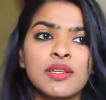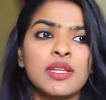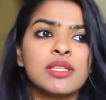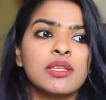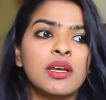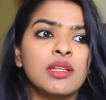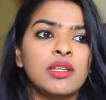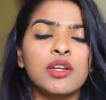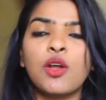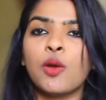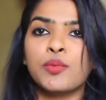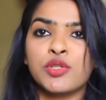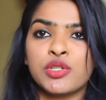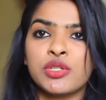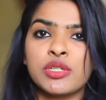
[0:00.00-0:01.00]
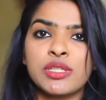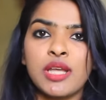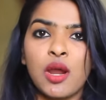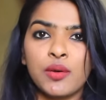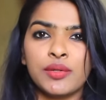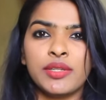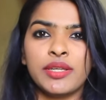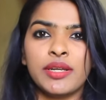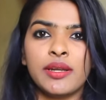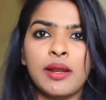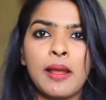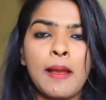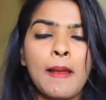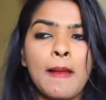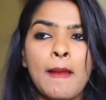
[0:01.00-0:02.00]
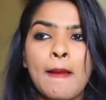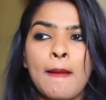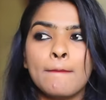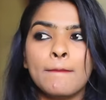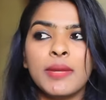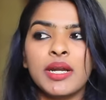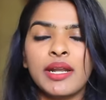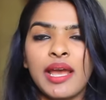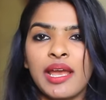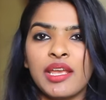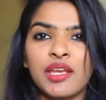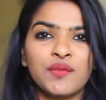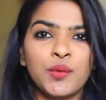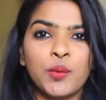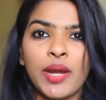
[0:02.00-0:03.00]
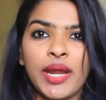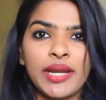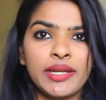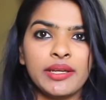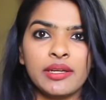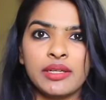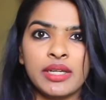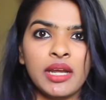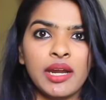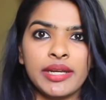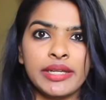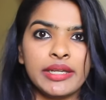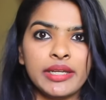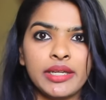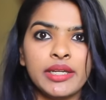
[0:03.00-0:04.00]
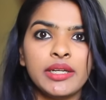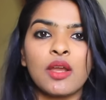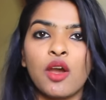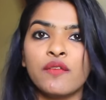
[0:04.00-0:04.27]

There is other options out there, but I have no idea regarding it.